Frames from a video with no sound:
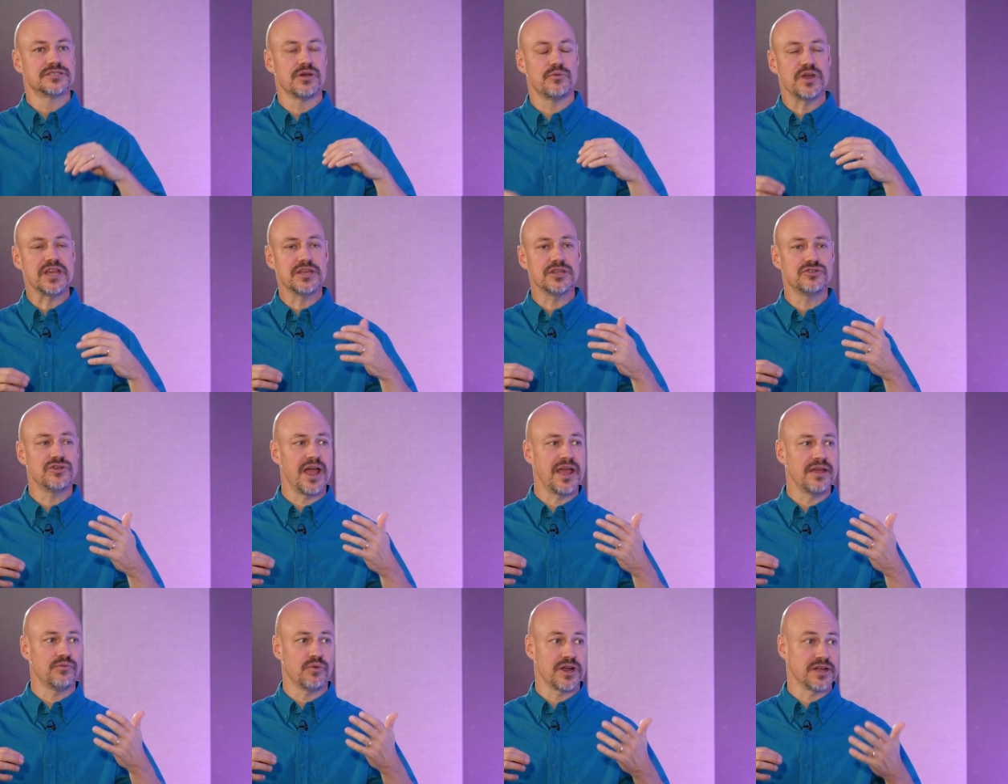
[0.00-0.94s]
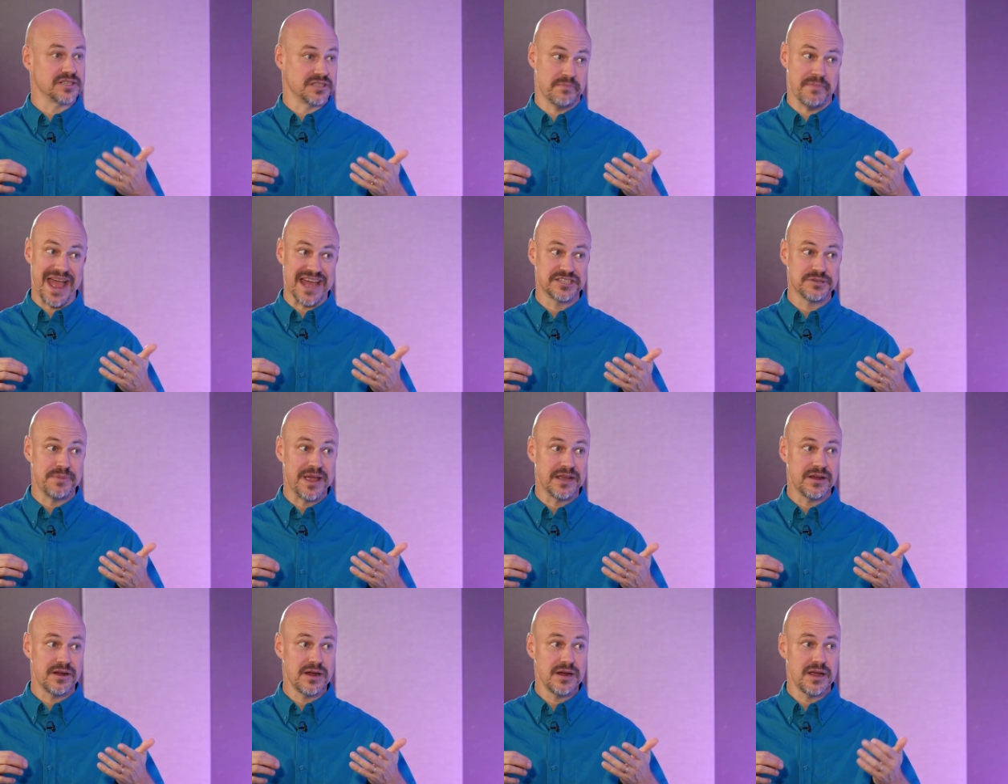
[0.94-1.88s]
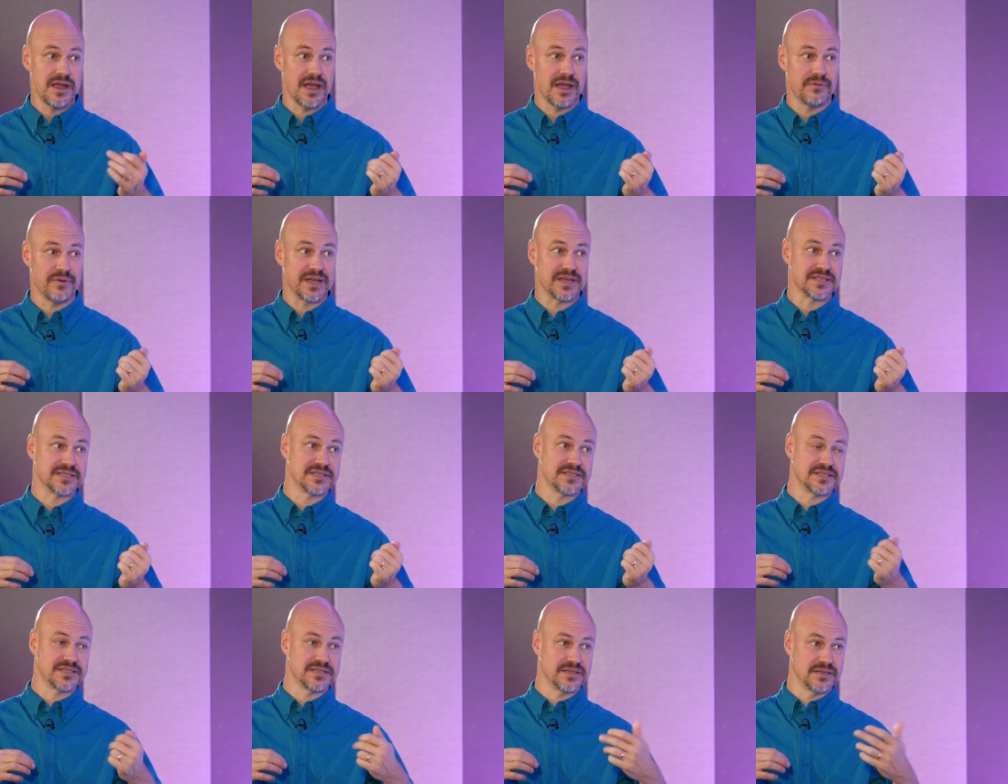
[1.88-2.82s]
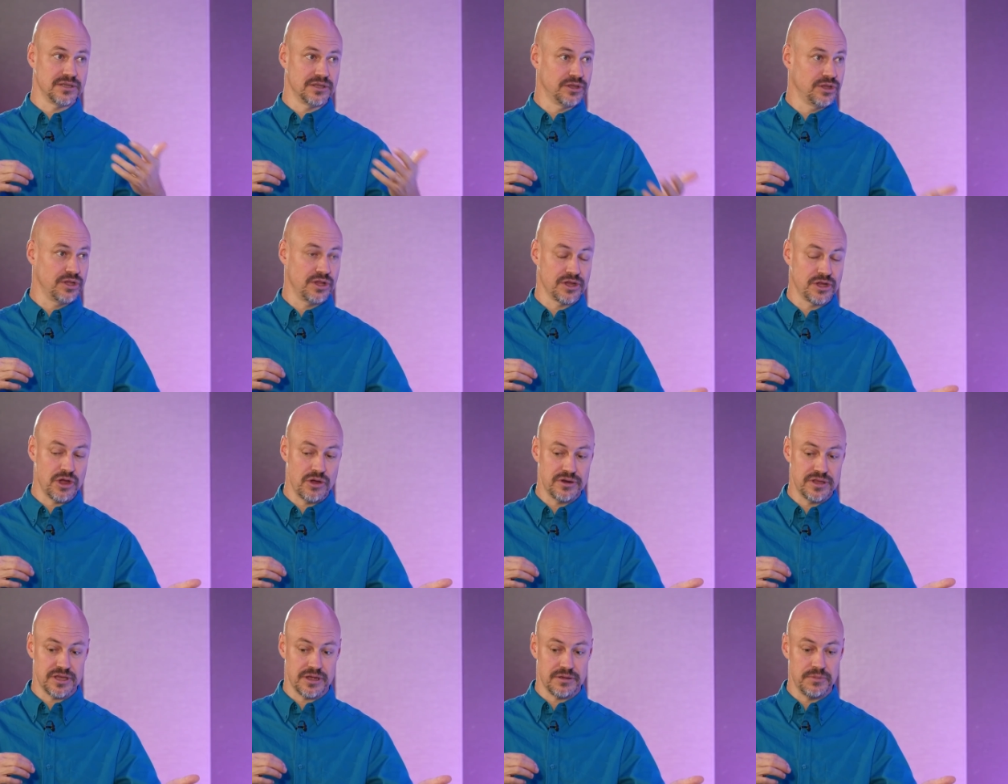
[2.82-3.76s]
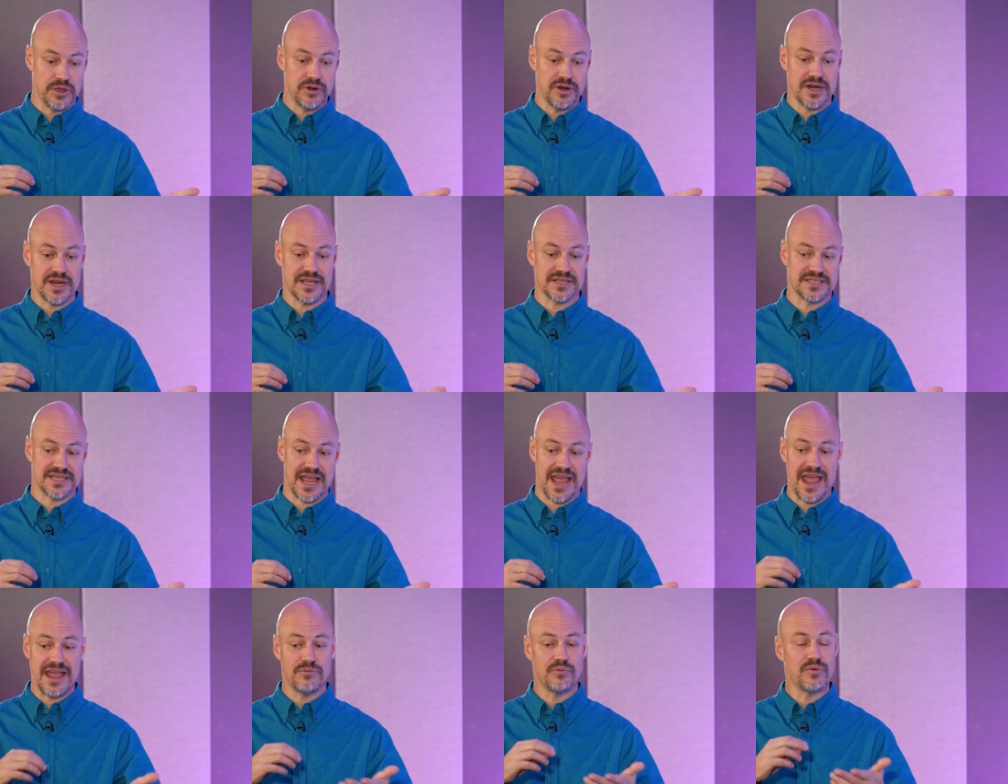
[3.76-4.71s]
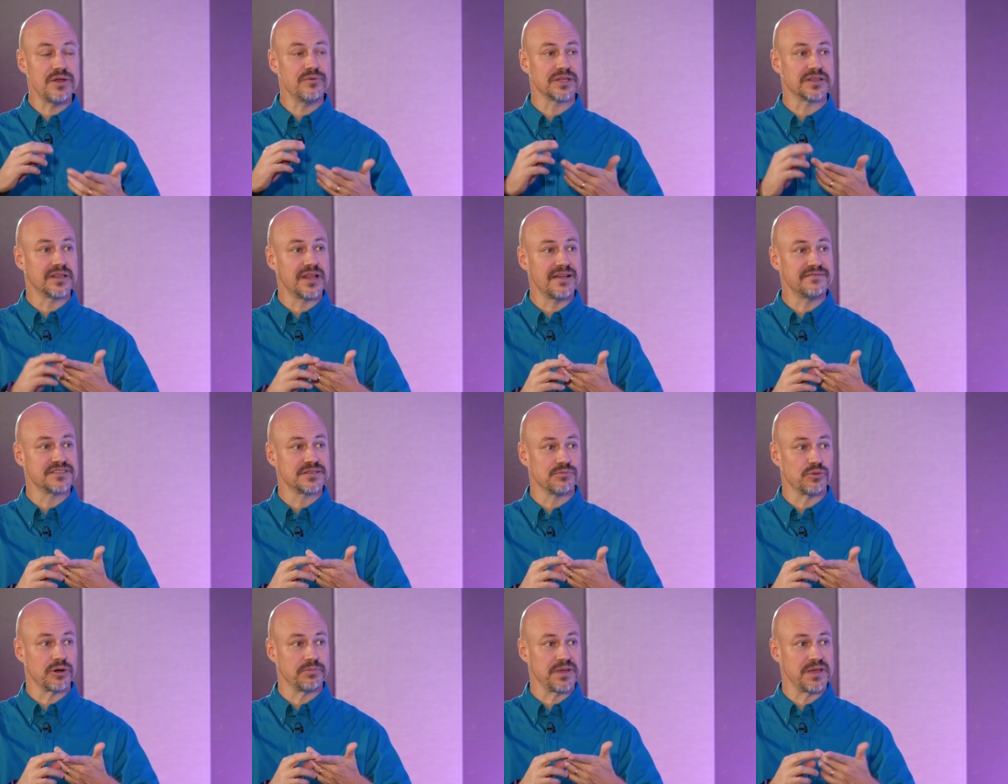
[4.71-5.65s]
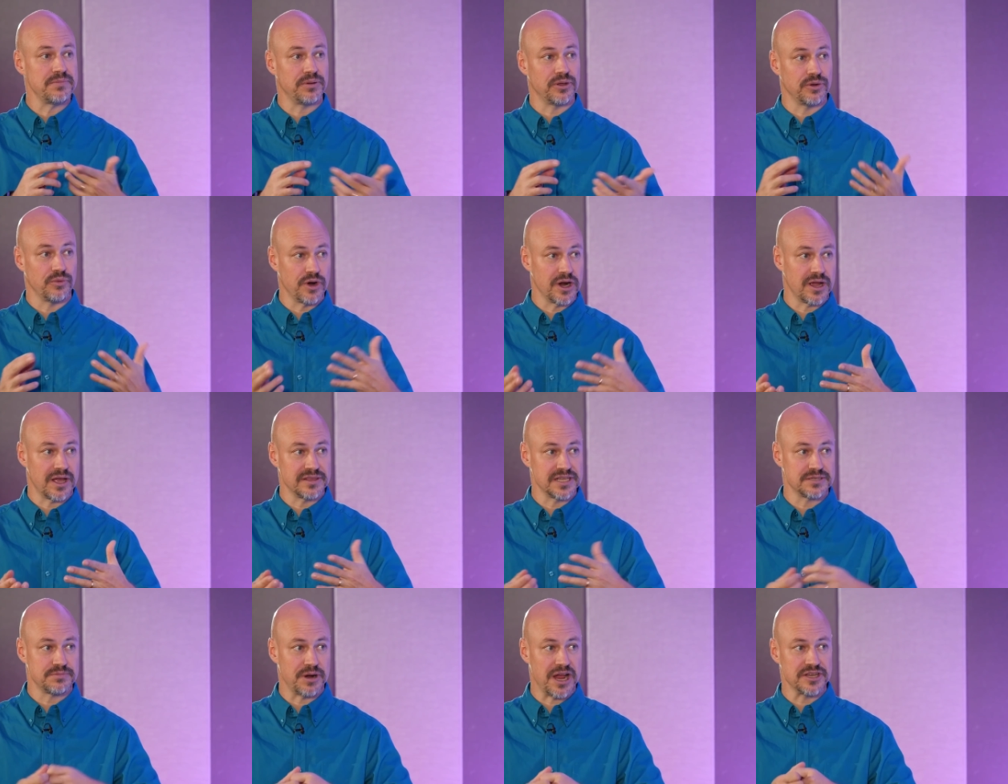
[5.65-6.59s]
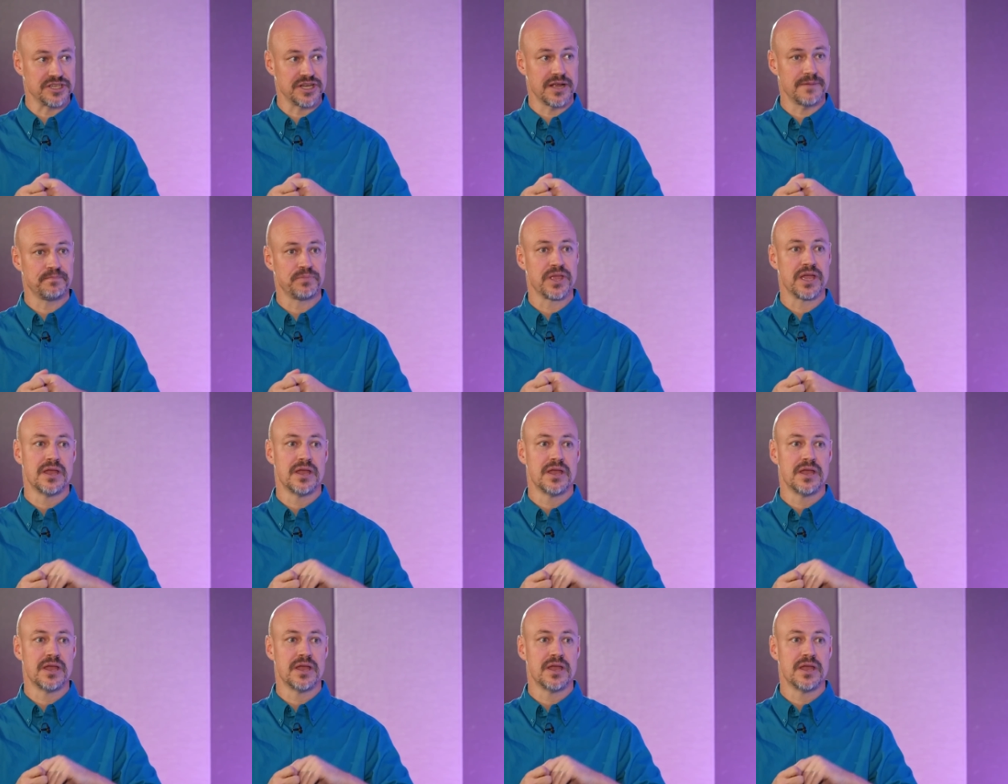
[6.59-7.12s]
So we can try and work as a matchmaker, and we can go to the community and say, hey, we would love some more people to work on this project.